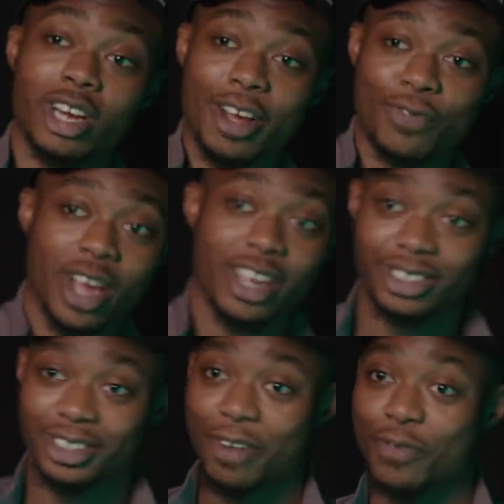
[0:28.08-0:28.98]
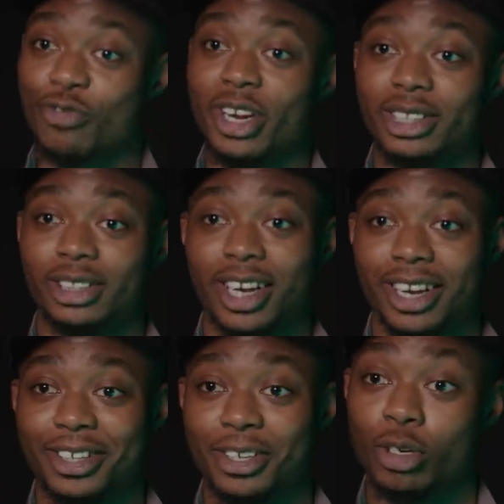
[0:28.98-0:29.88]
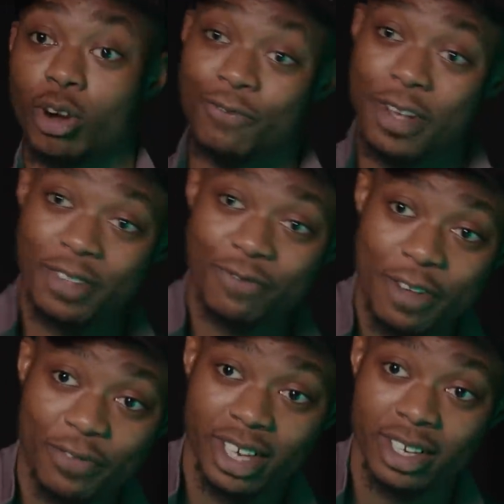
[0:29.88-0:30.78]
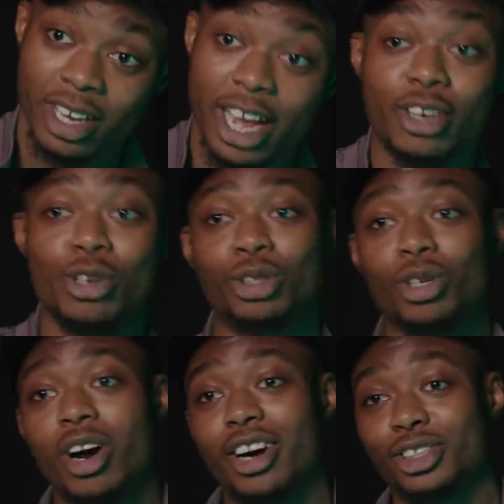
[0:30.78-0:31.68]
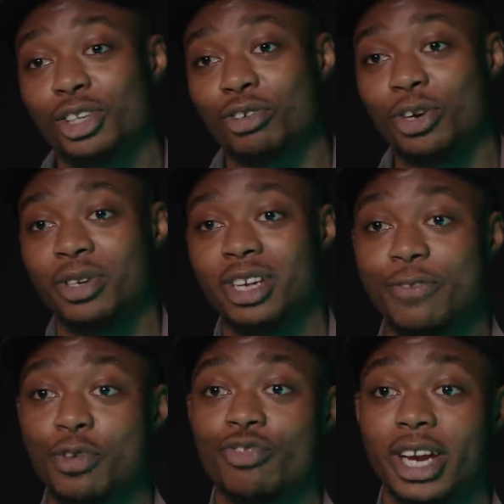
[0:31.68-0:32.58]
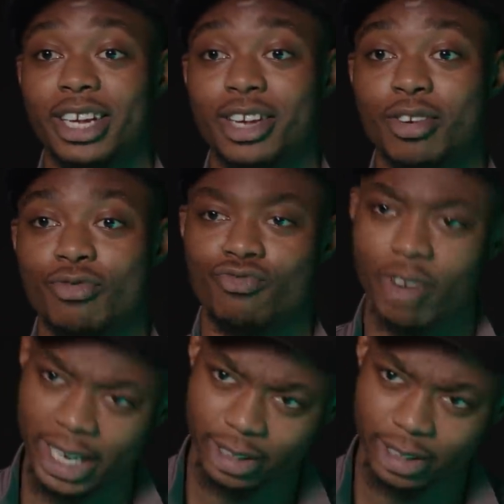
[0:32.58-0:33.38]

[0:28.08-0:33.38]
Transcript: lifelines if you're really stuck. You've got a fifty fifty. You can also ask the crew if you're really, really